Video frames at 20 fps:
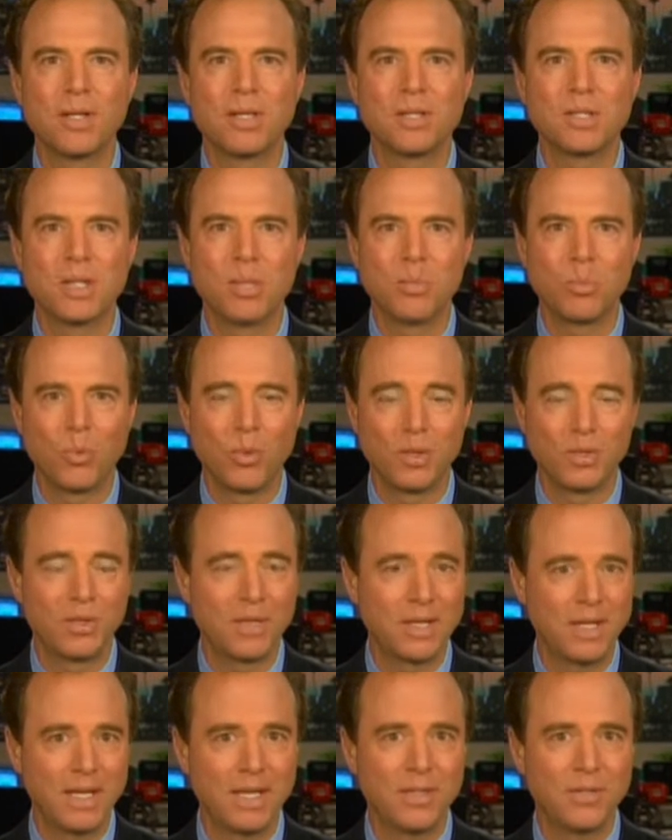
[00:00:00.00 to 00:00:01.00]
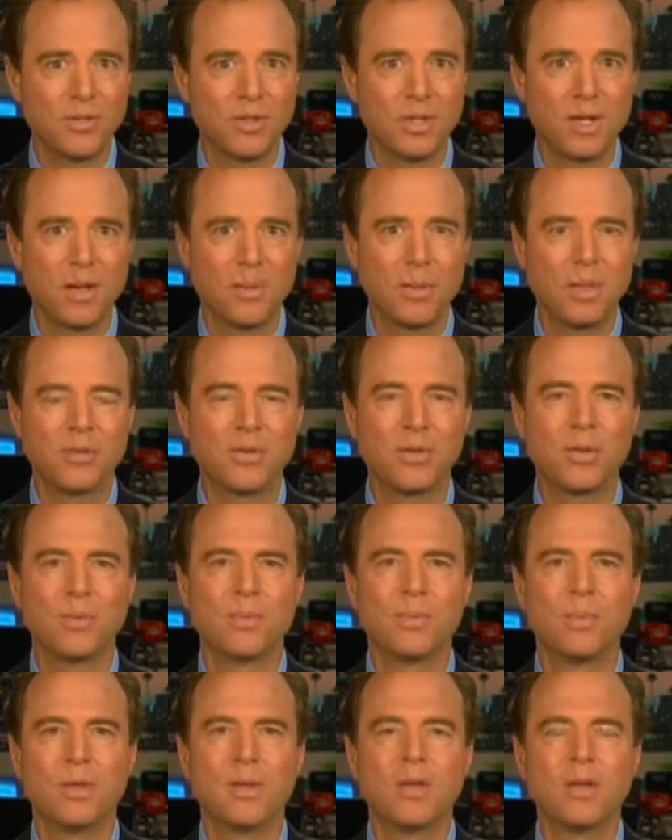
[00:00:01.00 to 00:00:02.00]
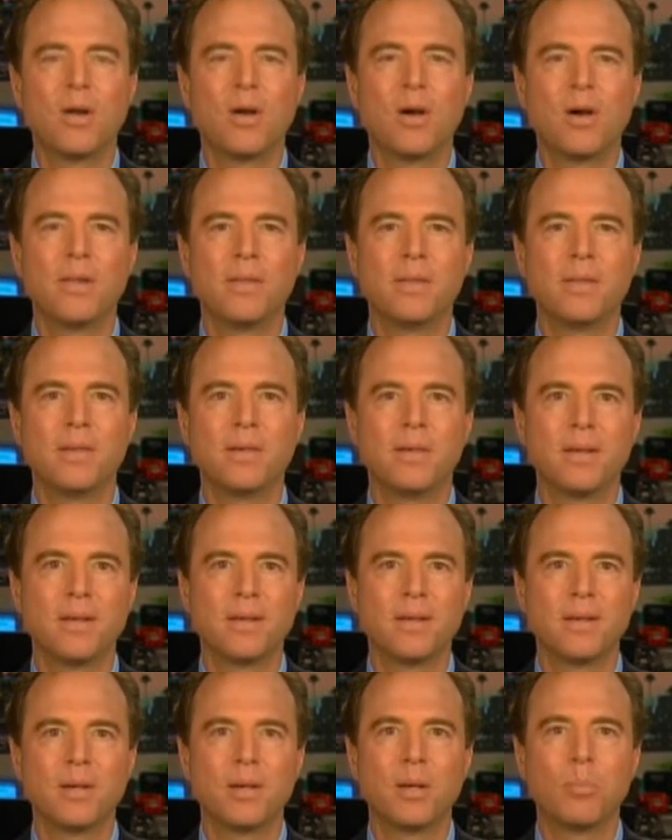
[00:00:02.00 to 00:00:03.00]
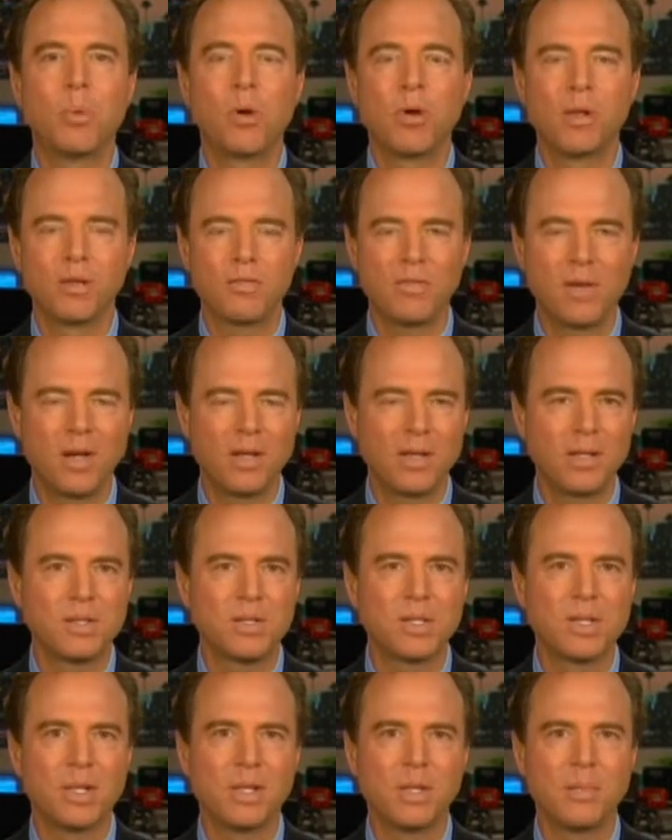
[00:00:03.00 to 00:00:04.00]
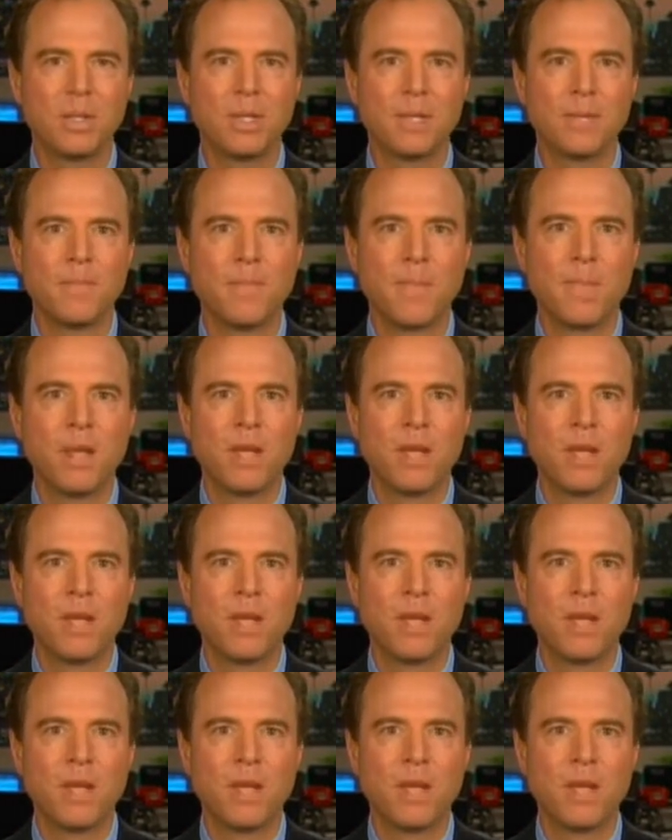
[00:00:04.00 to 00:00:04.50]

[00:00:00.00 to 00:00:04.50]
at some point today to comment on the appalling violence in Libya.